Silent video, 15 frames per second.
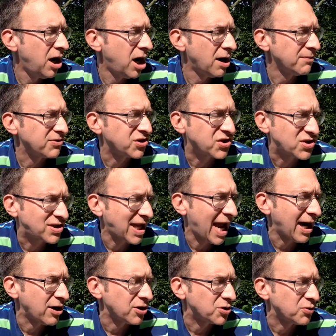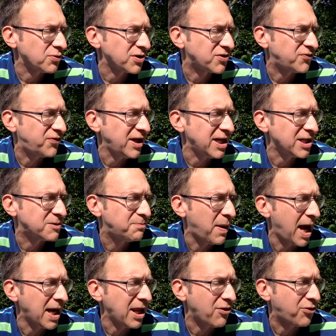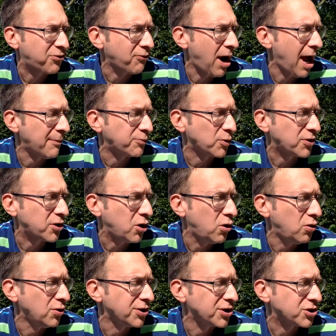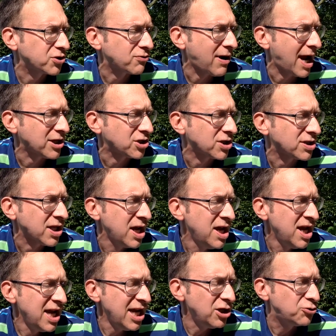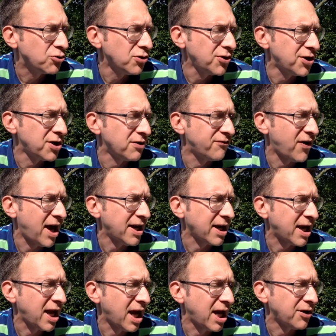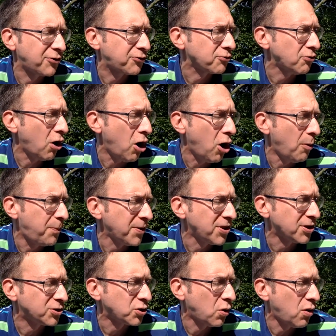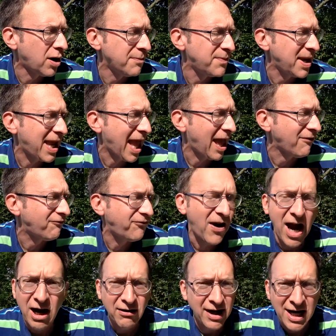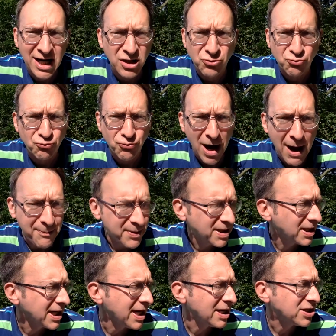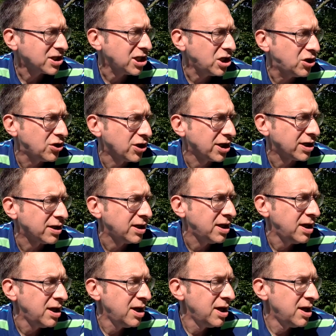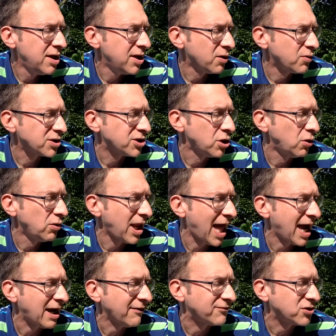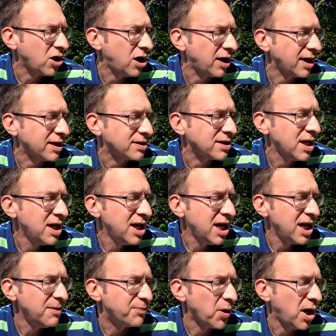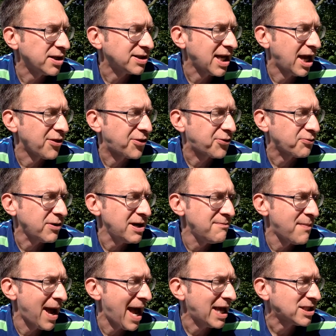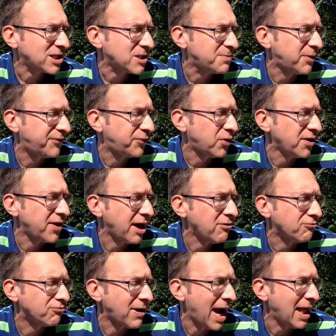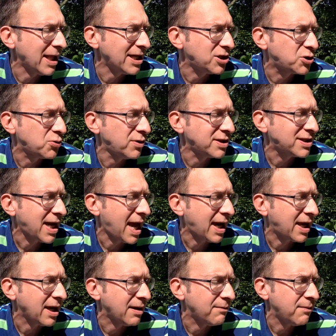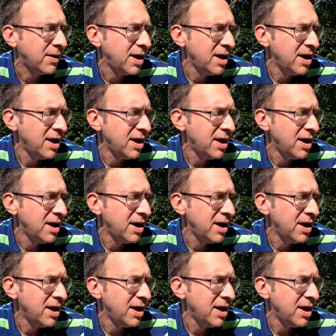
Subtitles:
Arm staggered to his feet. His body throbbed with cold and scratches. He drew the Nirvana gun, threw open the door, and began firing as rapidly as he could. There was no lack of targets. He brought down three masks before they rallied to attack him.